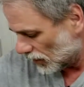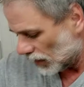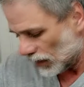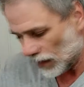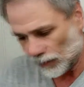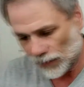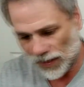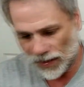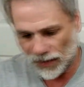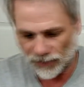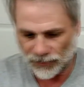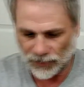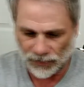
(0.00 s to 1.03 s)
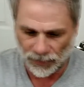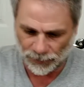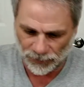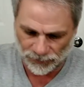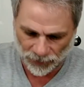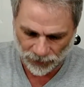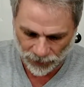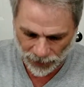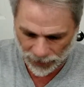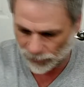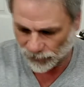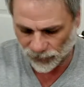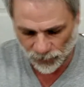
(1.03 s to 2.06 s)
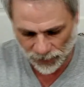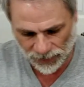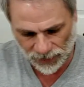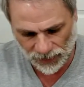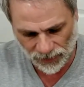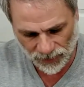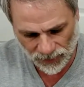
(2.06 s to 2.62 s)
And then we have a couple of other items with it.